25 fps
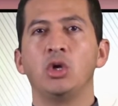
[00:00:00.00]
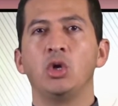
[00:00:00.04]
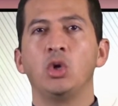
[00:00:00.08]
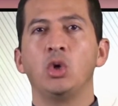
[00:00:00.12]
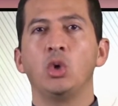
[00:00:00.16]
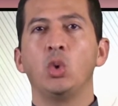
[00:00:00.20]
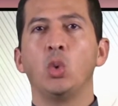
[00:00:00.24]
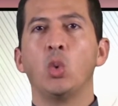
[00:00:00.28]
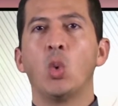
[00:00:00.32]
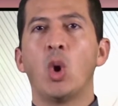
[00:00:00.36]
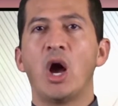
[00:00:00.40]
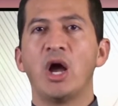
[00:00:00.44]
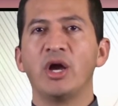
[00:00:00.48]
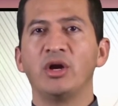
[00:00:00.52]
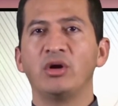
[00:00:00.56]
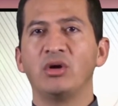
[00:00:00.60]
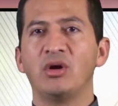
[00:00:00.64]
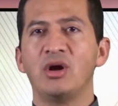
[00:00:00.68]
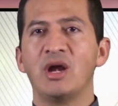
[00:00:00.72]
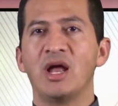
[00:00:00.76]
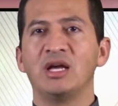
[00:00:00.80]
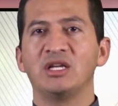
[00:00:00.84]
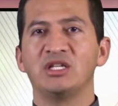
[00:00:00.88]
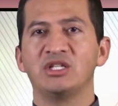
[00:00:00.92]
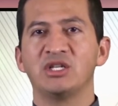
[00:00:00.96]
who
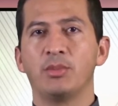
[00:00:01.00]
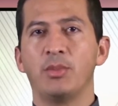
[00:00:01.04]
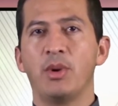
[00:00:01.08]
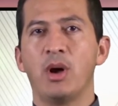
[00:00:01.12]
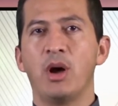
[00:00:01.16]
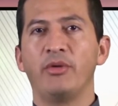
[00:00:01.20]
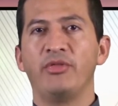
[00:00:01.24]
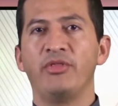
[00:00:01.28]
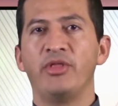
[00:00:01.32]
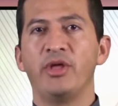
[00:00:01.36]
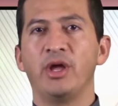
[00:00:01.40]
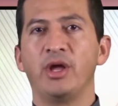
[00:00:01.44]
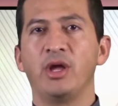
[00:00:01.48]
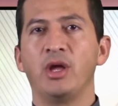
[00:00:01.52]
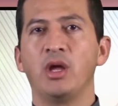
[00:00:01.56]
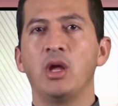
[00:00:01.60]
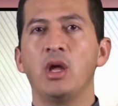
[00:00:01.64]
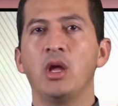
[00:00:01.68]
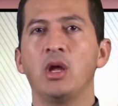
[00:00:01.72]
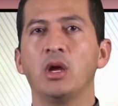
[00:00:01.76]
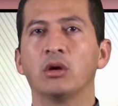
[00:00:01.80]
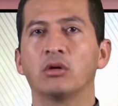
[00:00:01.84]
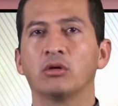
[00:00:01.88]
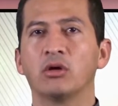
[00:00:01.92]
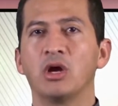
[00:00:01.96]
ironize about the
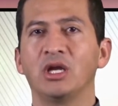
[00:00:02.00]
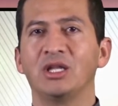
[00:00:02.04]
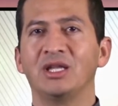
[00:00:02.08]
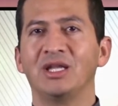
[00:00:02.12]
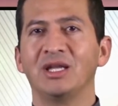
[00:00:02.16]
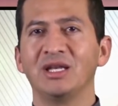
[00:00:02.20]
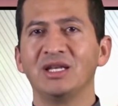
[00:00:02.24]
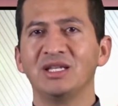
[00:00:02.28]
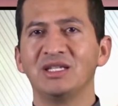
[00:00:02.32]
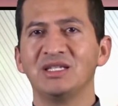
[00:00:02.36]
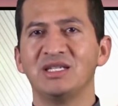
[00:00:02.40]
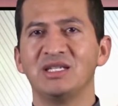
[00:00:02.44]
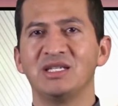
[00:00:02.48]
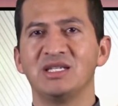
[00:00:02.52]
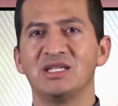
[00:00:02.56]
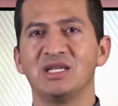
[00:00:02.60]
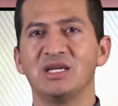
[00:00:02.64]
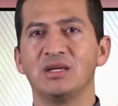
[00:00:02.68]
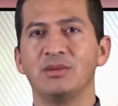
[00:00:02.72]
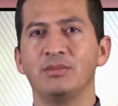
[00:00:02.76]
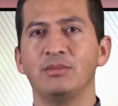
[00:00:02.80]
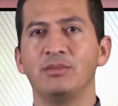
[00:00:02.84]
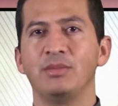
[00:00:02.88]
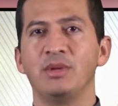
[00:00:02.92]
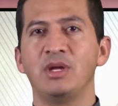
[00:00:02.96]

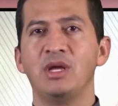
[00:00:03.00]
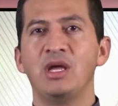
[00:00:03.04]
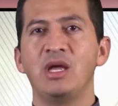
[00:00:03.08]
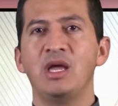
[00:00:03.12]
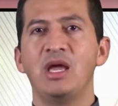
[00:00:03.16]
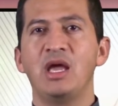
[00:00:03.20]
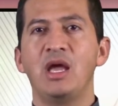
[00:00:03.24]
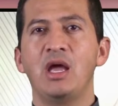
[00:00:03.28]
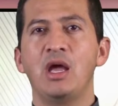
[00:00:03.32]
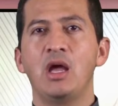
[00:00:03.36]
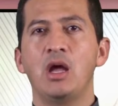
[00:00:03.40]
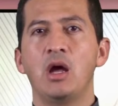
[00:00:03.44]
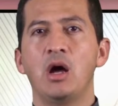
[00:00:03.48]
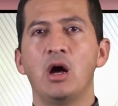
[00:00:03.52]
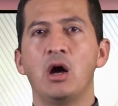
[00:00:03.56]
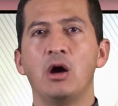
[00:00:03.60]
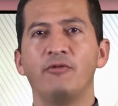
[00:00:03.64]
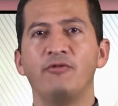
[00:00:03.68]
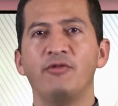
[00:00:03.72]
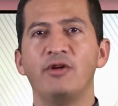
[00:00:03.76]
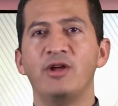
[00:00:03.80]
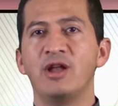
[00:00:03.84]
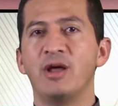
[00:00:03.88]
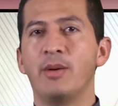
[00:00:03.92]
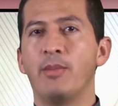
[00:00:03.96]
Catholicism
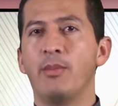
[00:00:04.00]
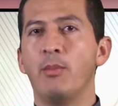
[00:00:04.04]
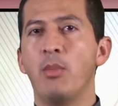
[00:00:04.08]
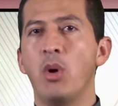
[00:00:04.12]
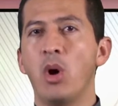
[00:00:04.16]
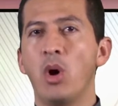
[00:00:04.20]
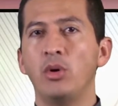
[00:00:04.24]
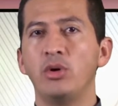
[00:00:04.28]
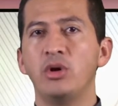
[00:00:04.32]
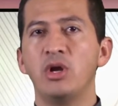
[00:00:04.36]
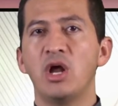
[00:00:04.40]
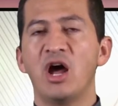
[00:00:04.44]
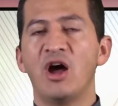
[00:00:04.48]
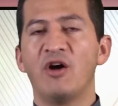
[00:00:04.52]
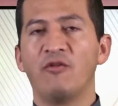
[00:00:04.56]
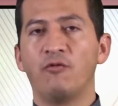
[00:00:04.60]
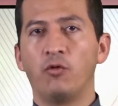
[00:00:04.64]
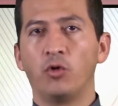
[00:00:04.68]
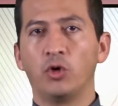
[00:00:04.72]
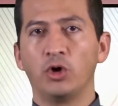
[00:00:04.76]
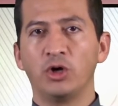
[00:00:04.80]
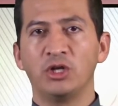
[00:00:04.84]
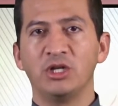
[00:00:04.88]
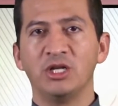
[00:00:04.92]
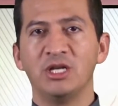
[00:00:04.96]
of an avowed
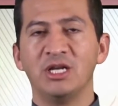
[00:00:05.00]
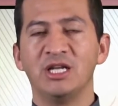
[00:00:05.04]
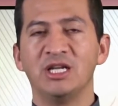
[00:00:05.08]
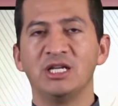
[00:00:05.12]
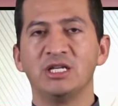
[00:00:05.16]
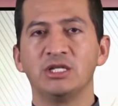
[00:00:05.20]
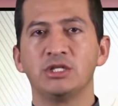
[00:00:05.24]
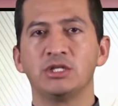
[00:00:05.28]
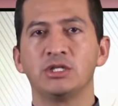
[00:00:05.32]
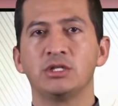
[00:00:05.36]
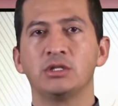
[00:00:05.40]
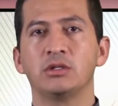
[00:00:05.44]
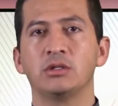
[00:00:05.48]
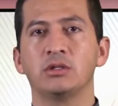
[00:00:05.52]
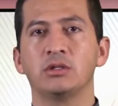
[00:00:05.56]
abortionist.